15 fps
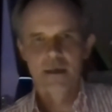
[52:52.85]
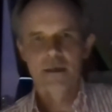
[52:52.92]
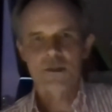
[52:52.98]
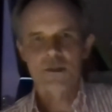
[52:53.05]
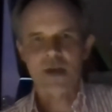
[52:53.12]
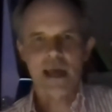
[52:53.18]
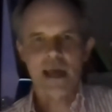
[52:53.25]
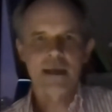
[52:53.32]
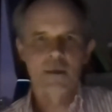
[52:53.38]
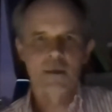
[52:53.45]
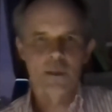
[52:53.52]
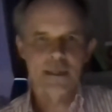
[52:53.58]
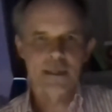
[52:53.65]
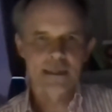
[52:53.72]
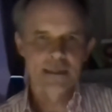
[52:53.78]
China,
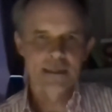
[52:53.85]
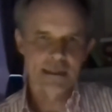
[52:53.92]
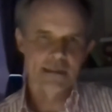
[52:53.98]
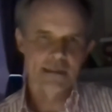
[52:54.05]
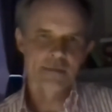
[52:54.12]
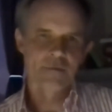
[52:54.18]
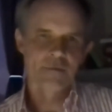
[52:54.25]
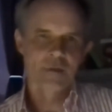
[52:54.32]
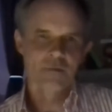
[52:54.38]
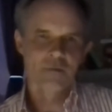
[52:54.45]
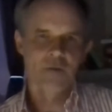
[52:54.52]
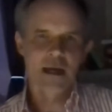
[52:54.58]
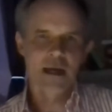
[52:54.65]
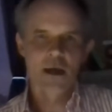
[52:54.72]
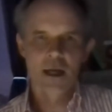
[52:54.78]
what they did
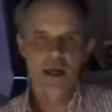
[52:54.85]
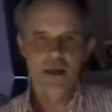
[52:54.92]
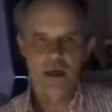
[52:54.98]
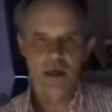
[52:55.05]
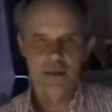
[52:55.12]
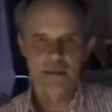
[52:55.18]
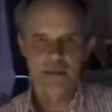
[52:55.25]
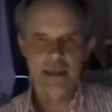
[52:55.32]
very early on,